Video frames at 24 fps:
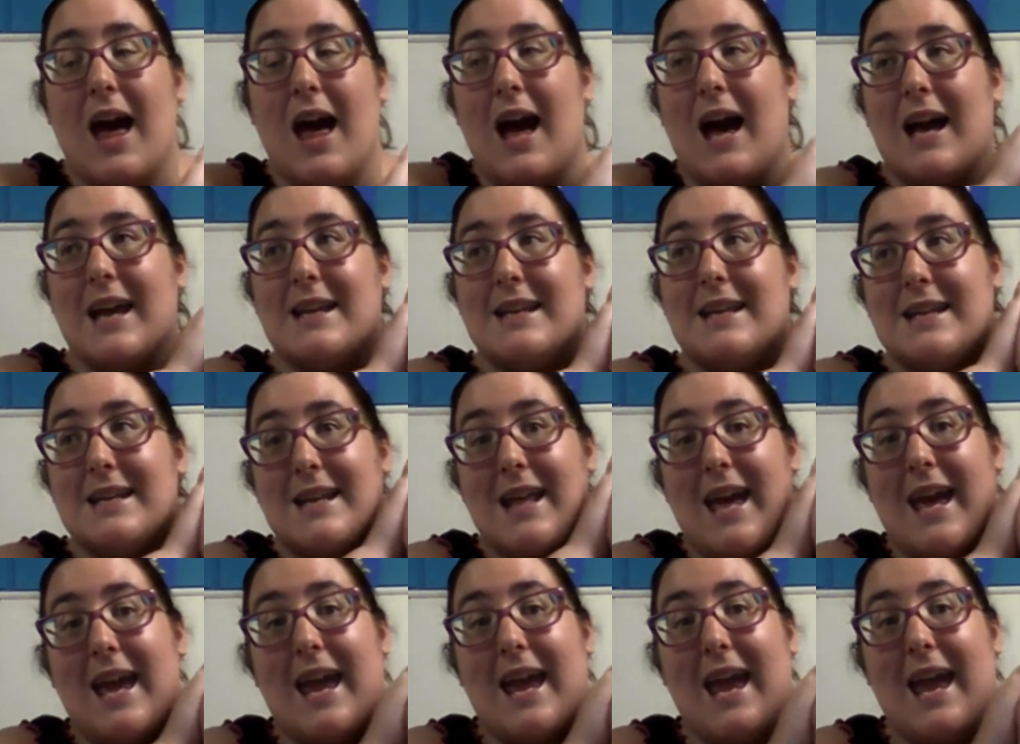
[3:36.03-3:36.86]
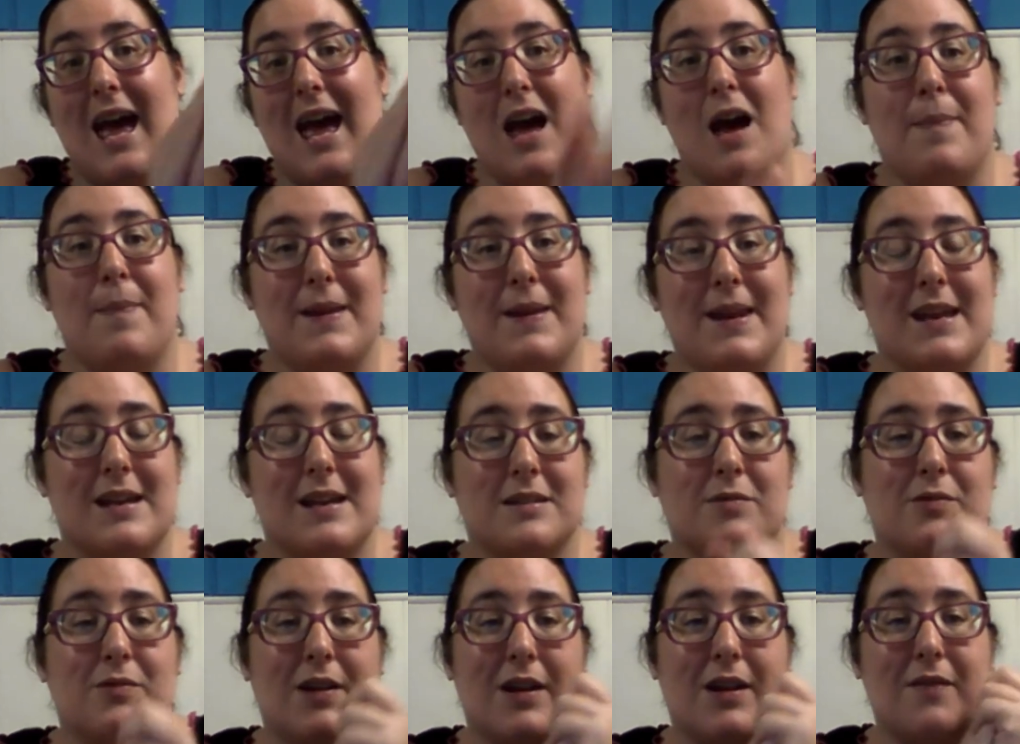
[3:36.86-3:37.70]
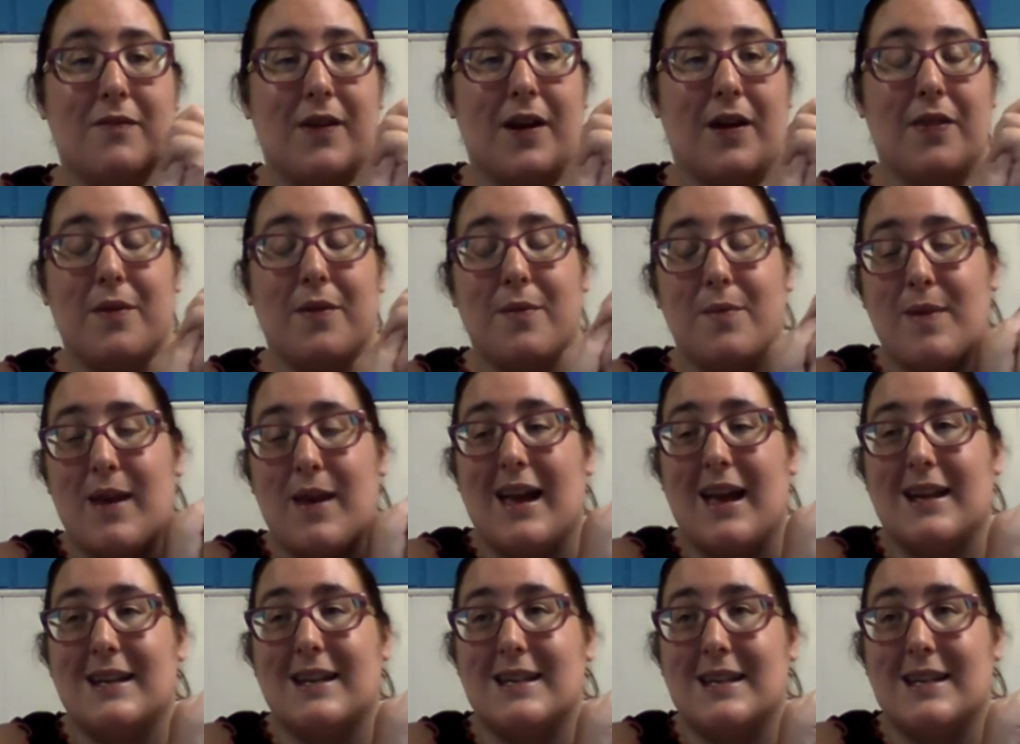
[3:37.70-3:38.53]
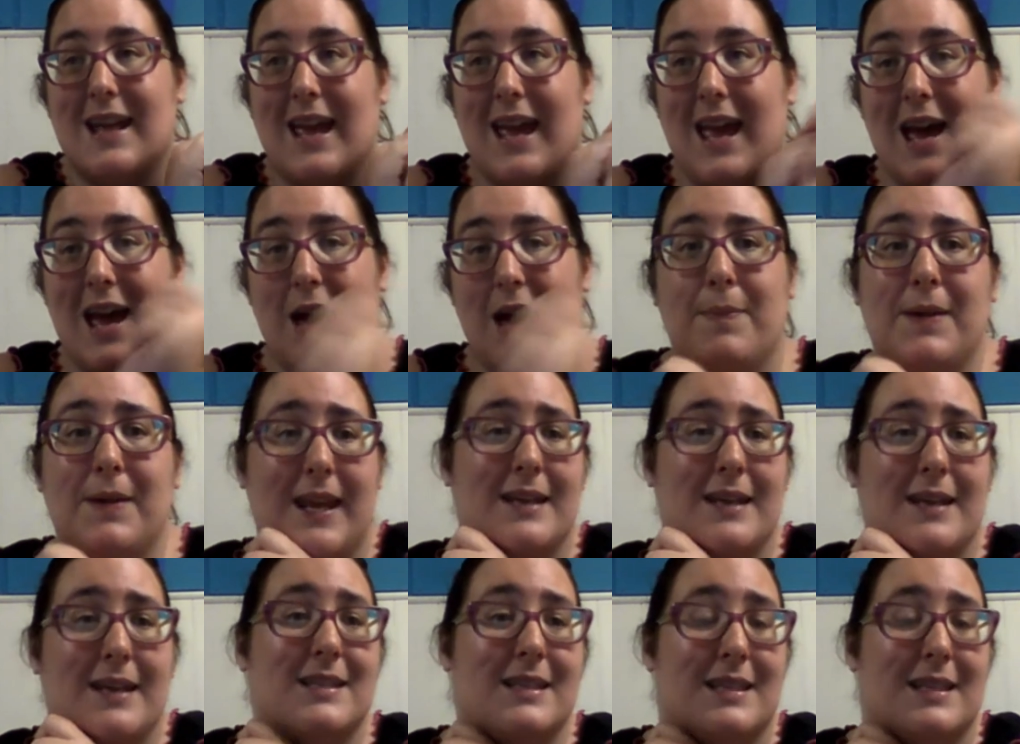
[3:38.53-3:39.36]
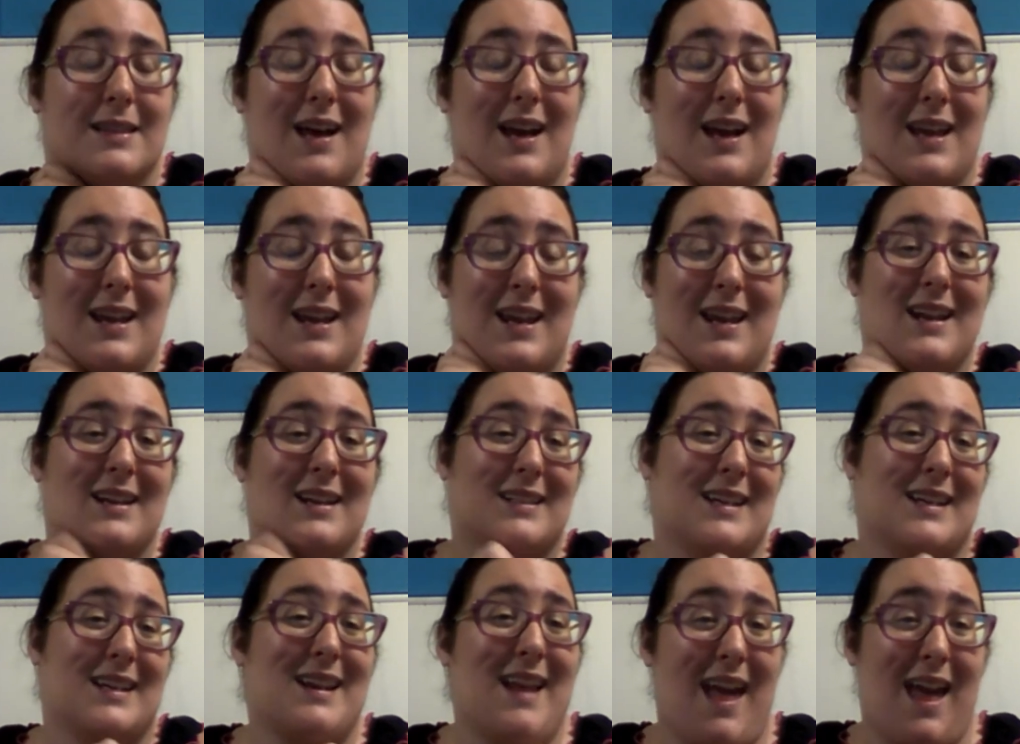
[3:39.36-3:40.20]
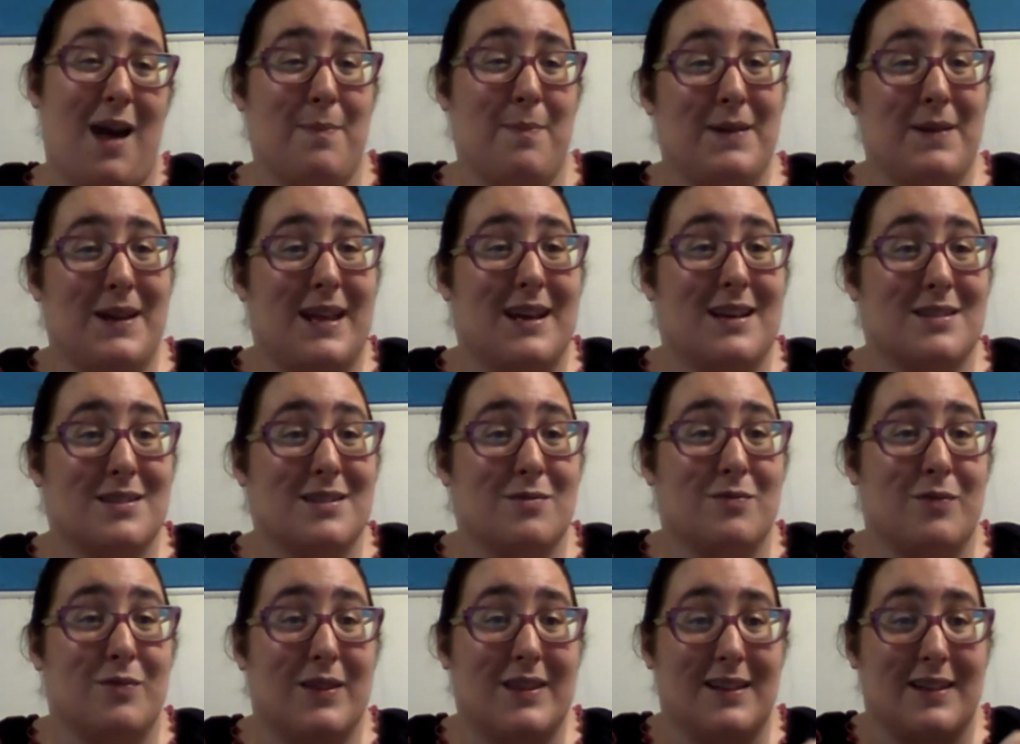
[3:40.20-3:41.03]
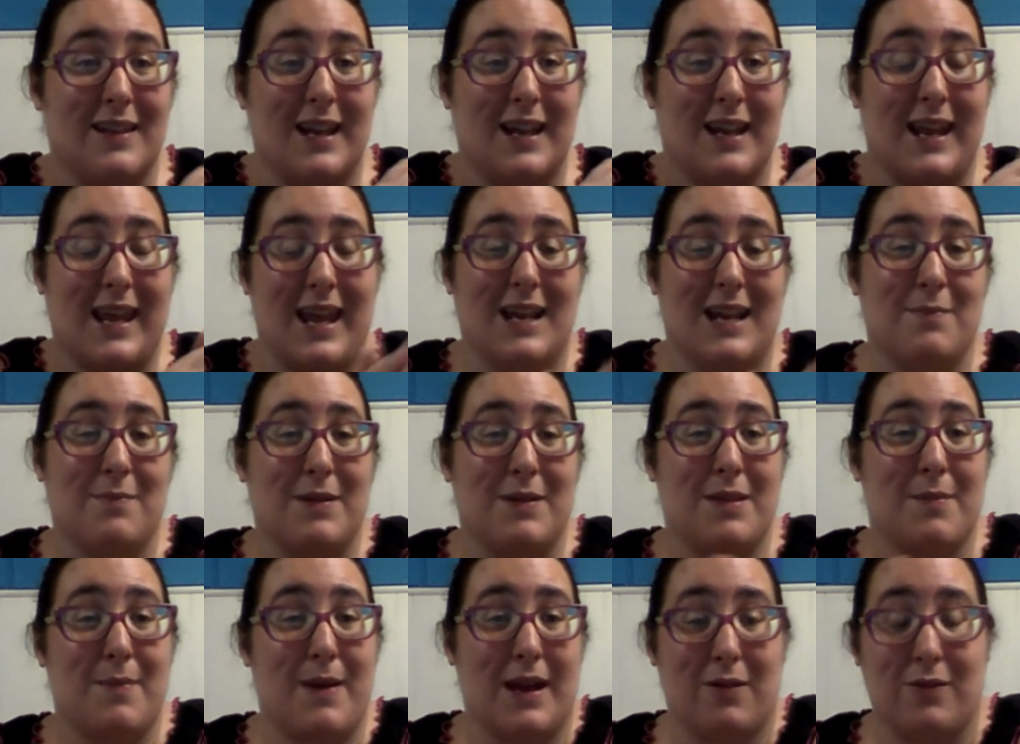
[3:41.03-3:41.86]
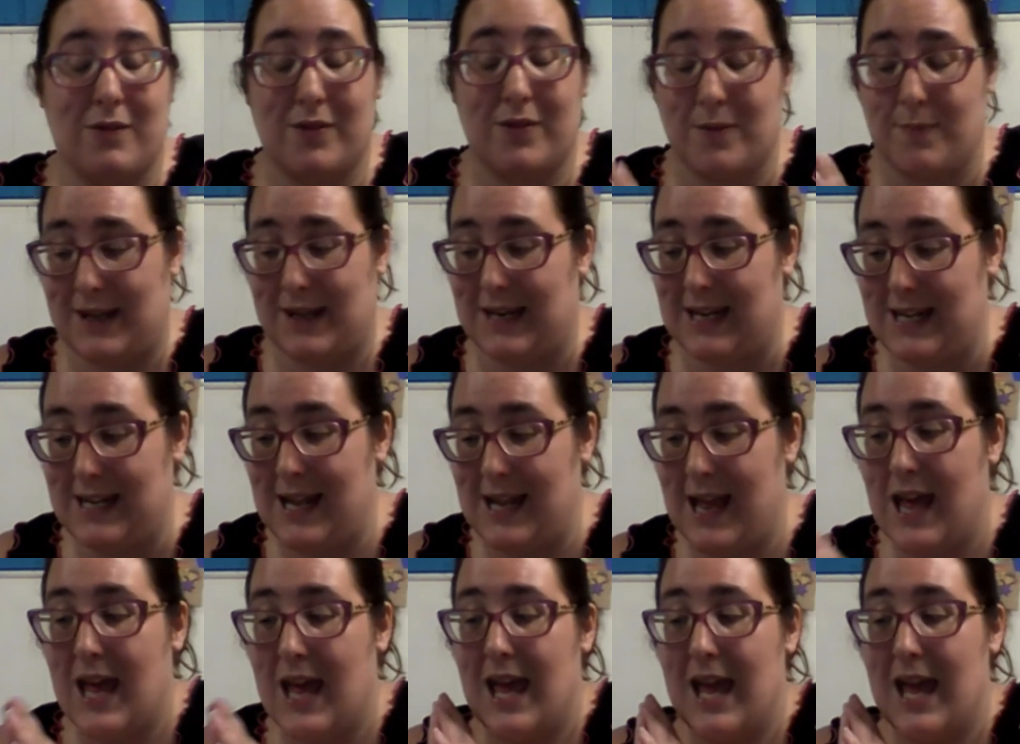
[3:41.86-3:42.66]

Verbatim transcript: I did a happy dance when I found them. I did a happy dance in line, and I did a happy dance when the lady handed me the bag with them in it.